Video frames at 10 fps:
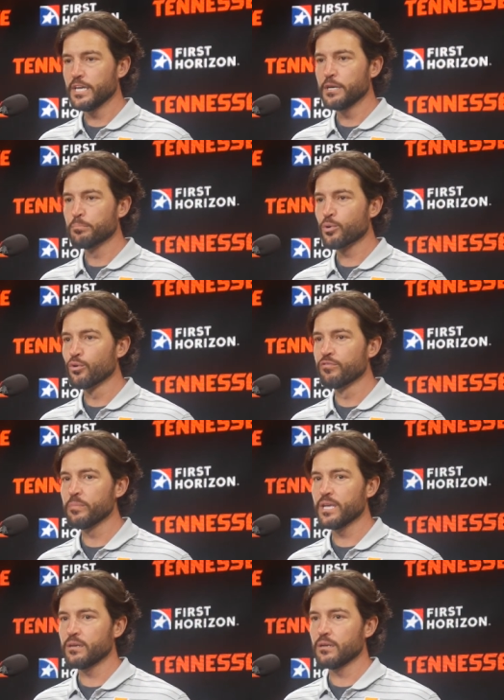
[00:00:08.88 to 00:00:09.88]

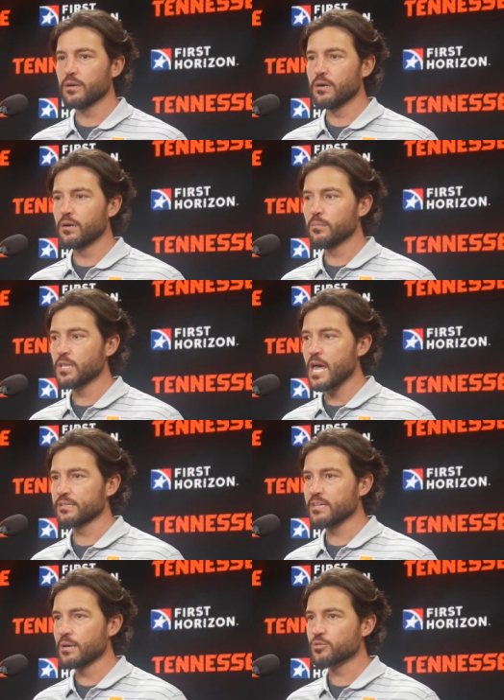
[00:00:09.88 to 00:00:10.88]
Improvement. A lot
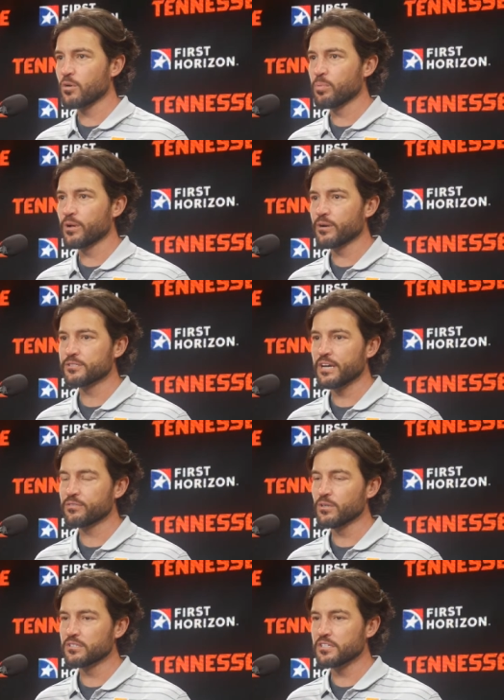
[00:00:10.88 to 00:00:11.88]
of times our players have
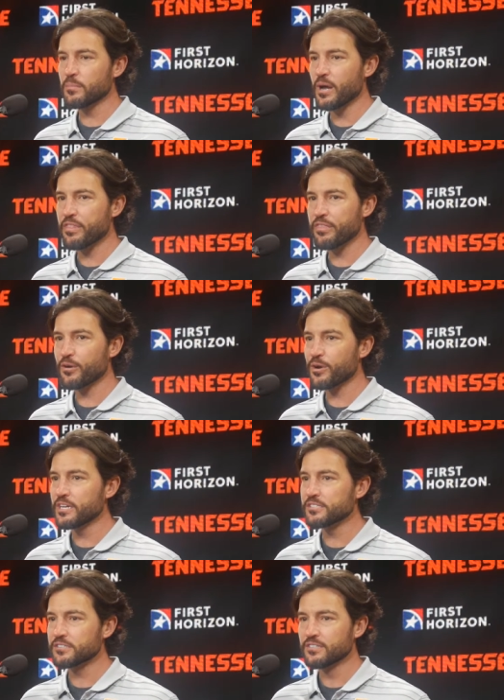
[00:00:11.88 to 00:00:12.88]
to listen to my
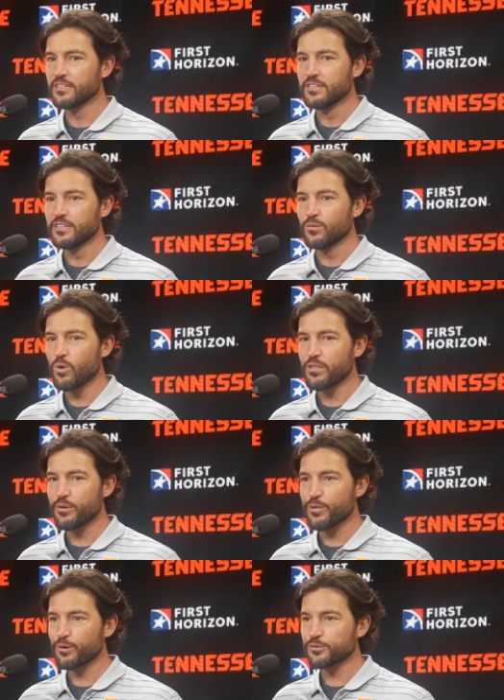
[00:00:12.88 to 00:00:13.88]
theories,
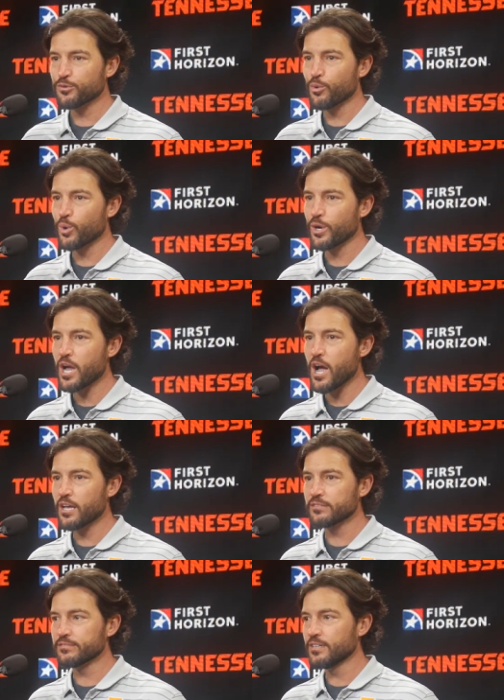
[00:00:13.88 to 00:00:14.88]
whether they're true or
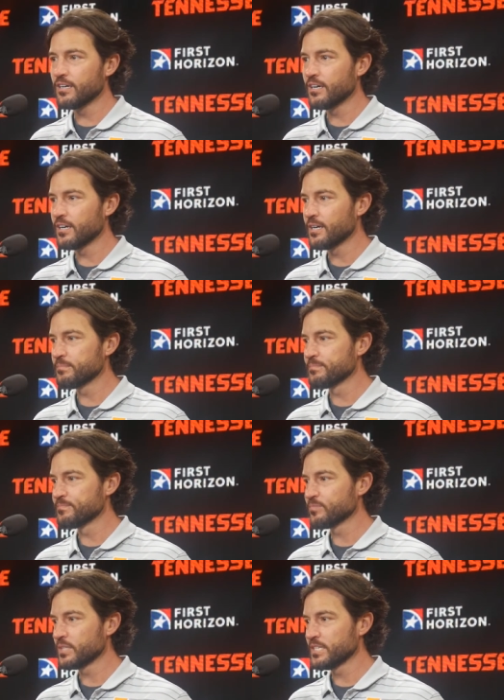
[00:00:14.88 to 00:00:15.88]
not,
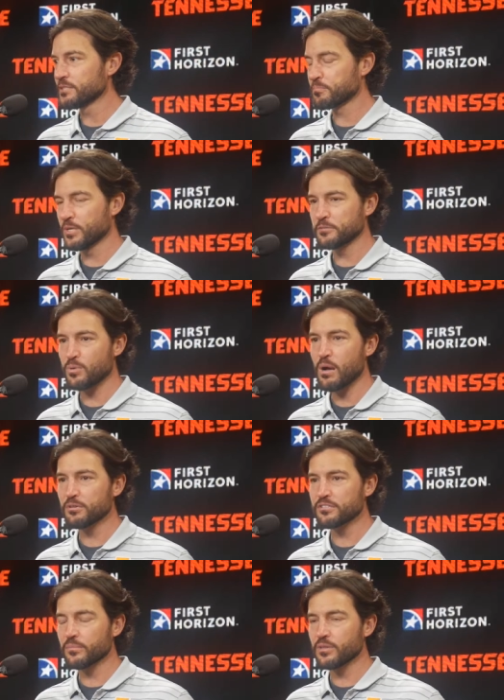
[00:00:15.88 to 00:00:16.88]
is
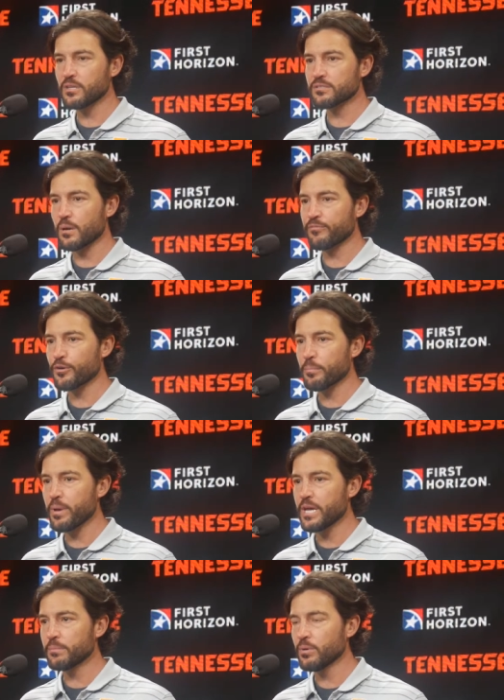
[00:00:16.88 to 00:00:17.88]
probably something that's up for
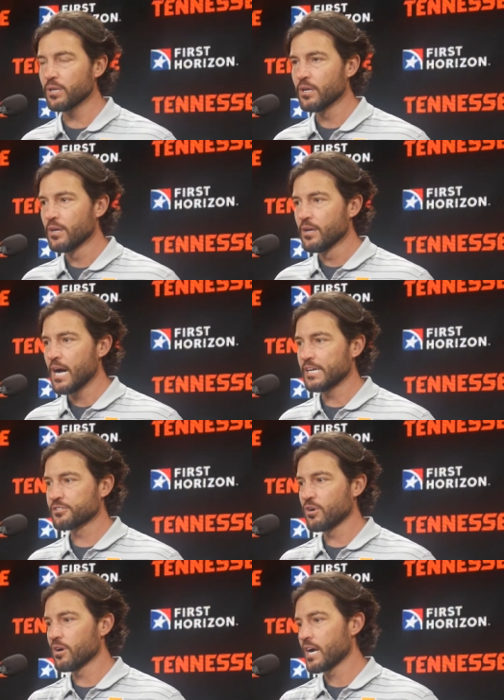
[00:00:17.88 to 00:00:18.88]
debate. But I
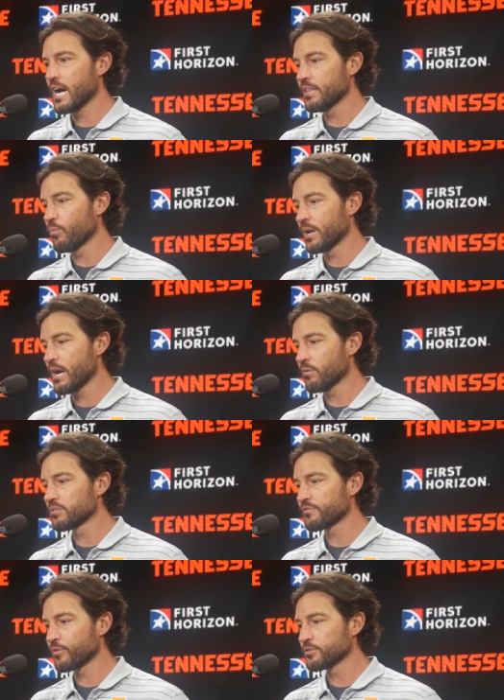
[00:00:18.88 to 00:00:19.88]
saw a guy that went out
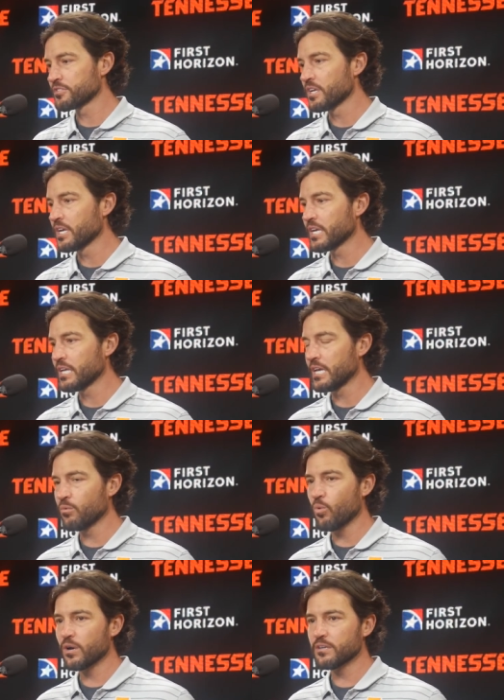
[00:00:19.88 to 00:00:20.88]
his first inning
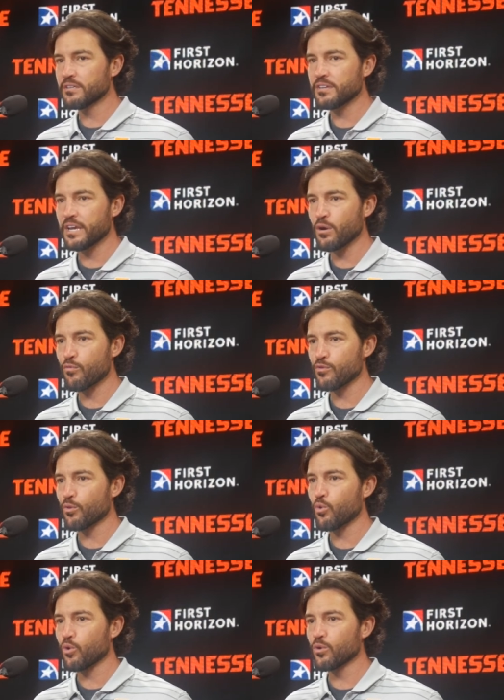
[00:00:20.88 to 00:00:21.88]
and wanted to take over
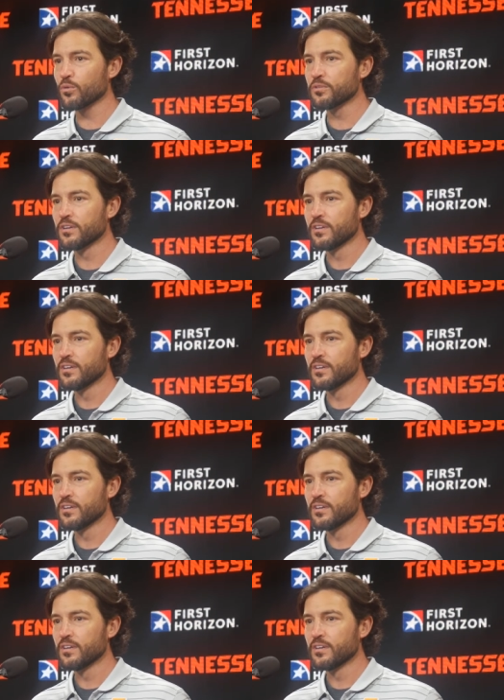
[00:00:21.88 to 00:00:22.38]
the world